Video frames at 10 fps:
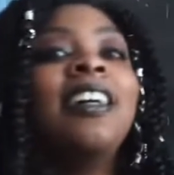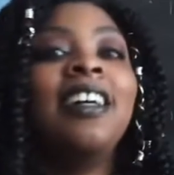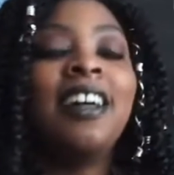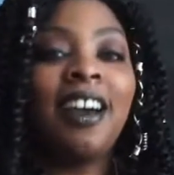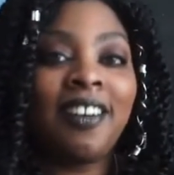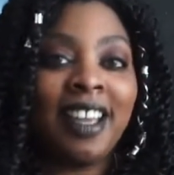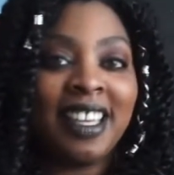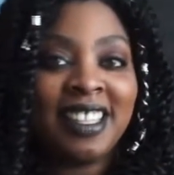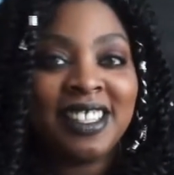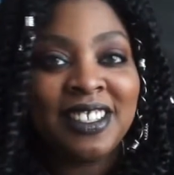All right,
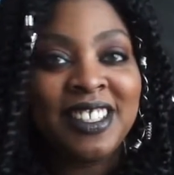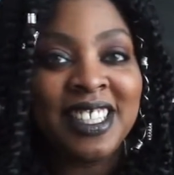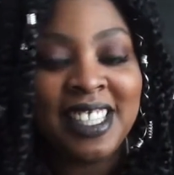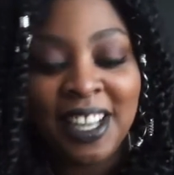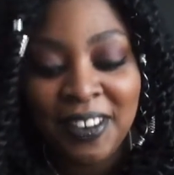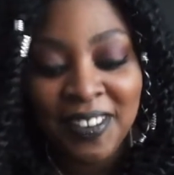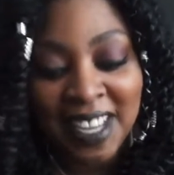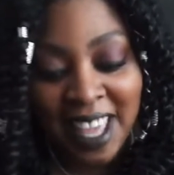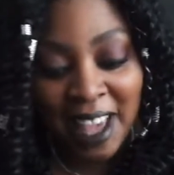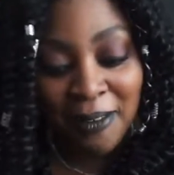so just to
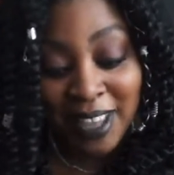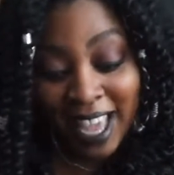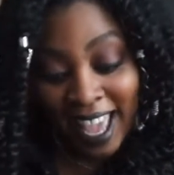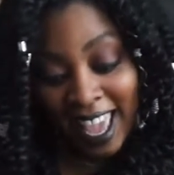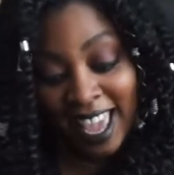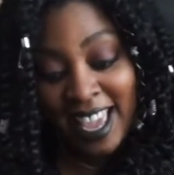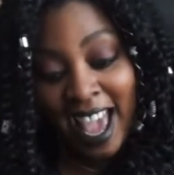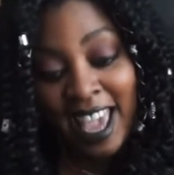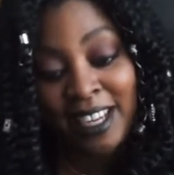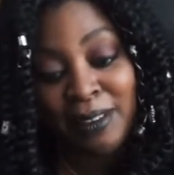recap, we got 8
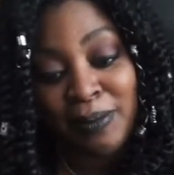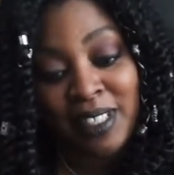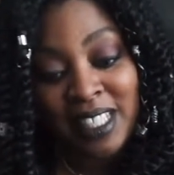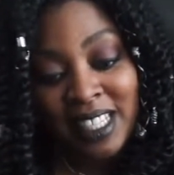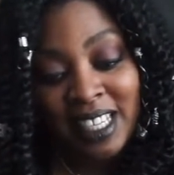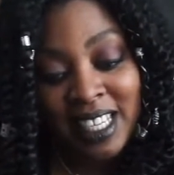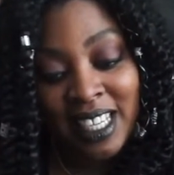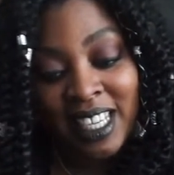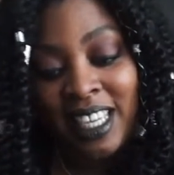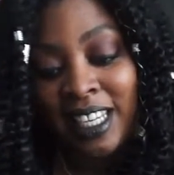items
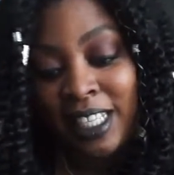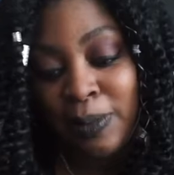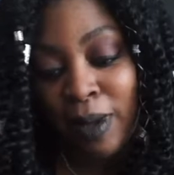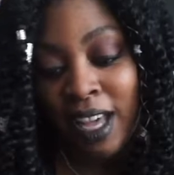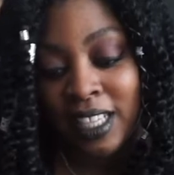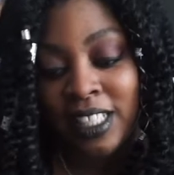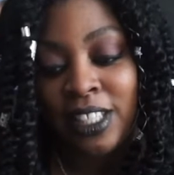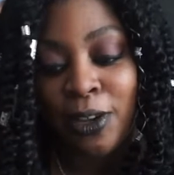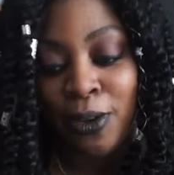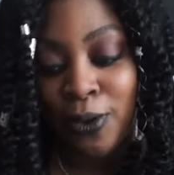in this box.
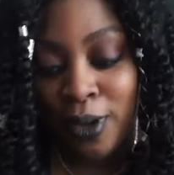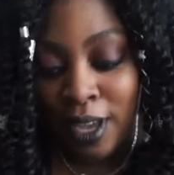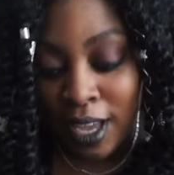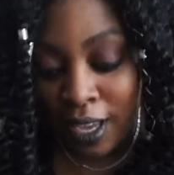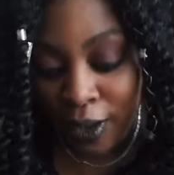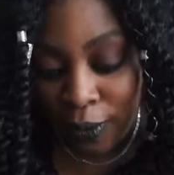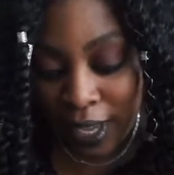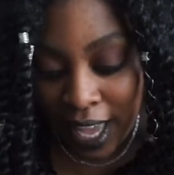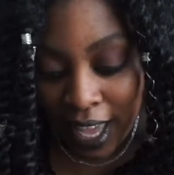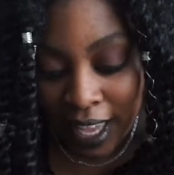So we
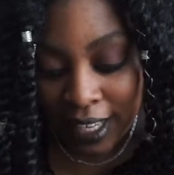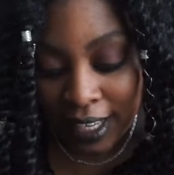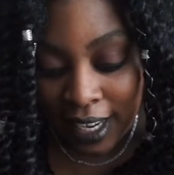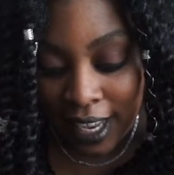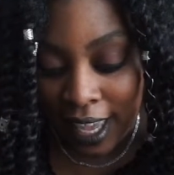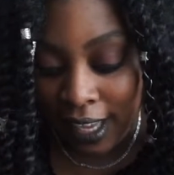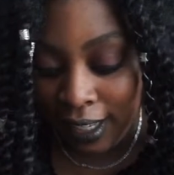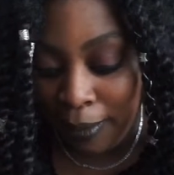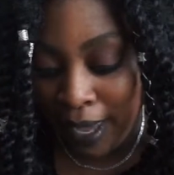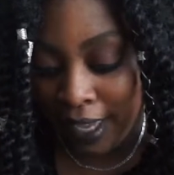got hella
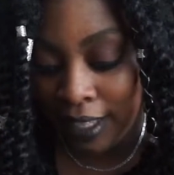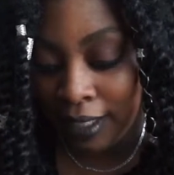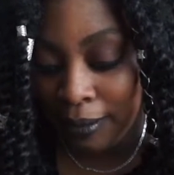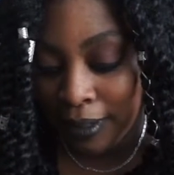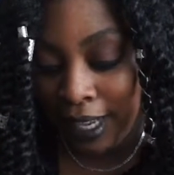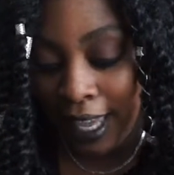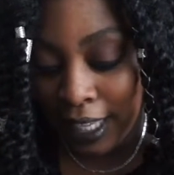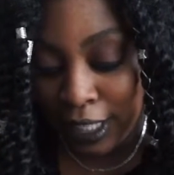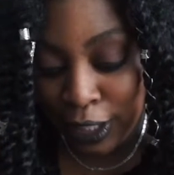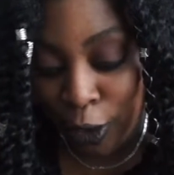makeup, like
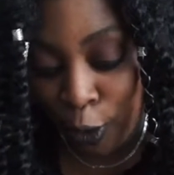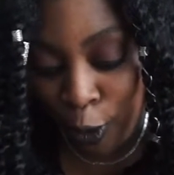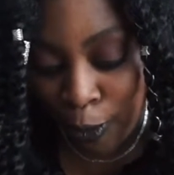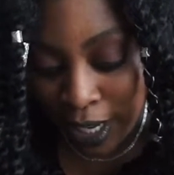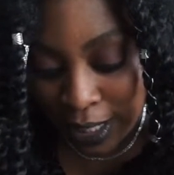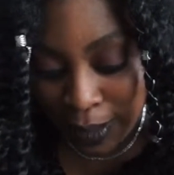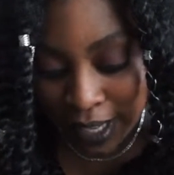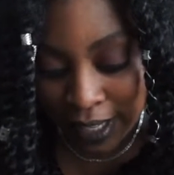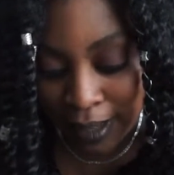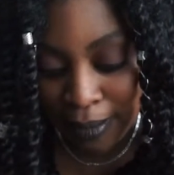so much
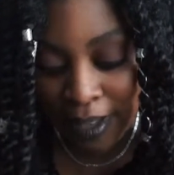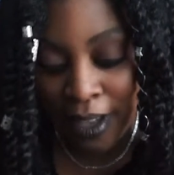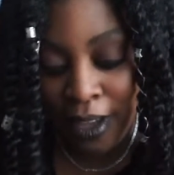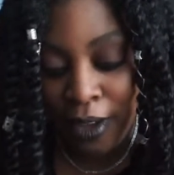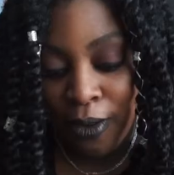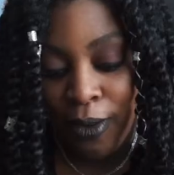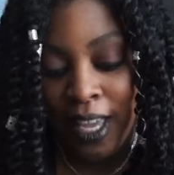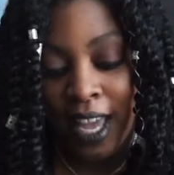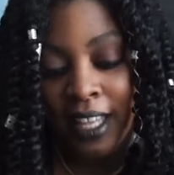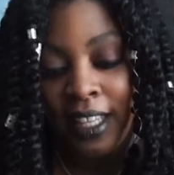makeup. We
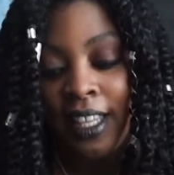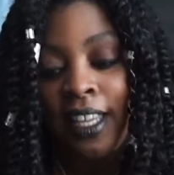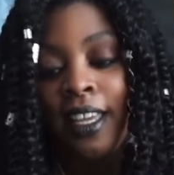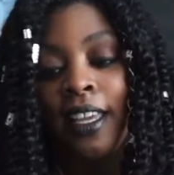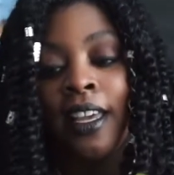got the